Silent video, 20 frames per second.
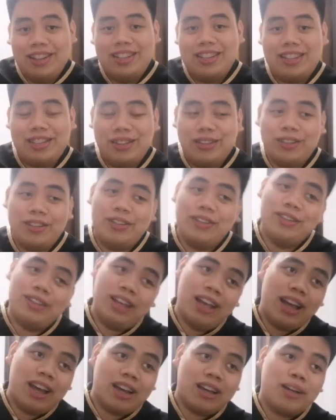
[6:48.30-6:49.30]
So
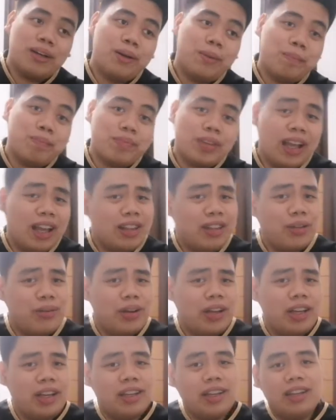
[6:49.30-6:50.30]
yeah,
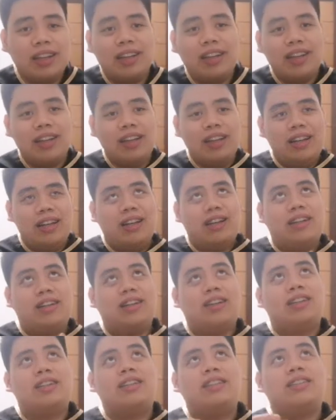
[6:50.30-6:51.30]
anyway,
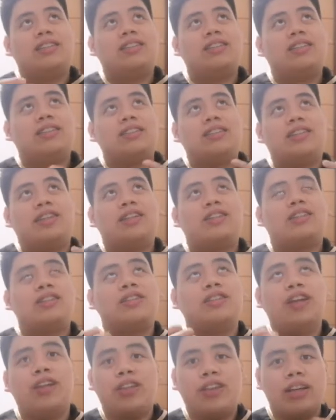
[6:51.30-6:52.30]

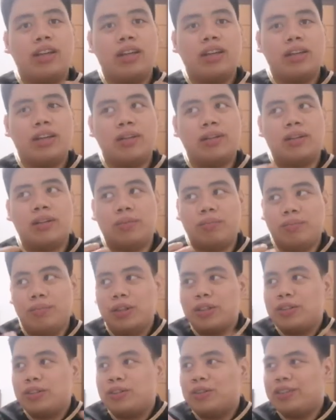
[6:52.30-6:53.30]
there's nothing
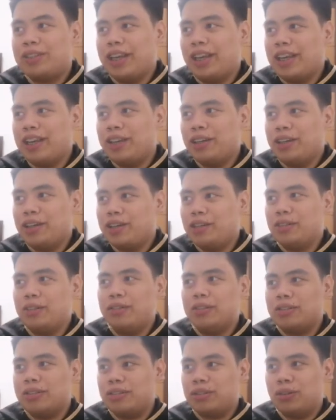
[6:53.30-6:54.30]
much to say
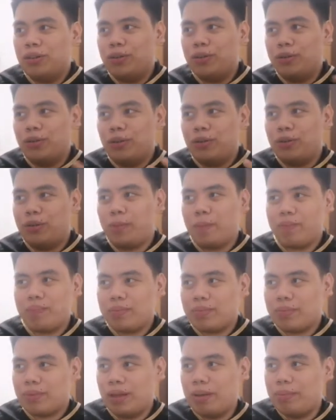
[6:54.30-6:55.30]
here, so
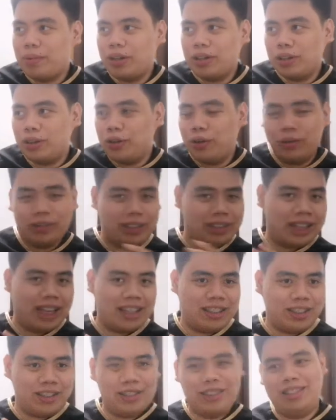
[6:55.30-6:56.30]
I'm gonna go on a
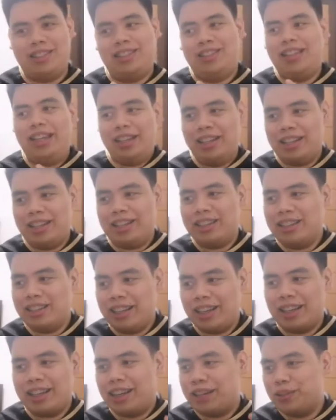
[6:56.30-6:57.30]
tangent and say
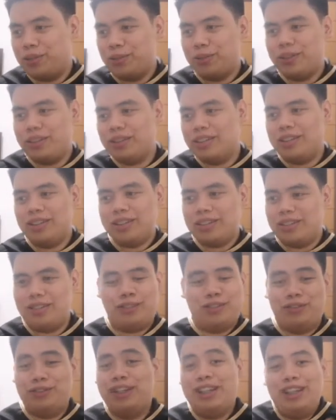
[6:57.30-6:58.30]
the Kedr
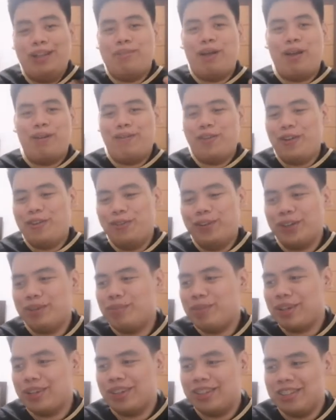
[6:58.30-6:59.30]
one's really my
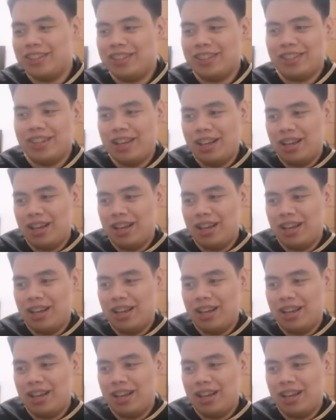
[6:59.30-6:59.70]
favorite because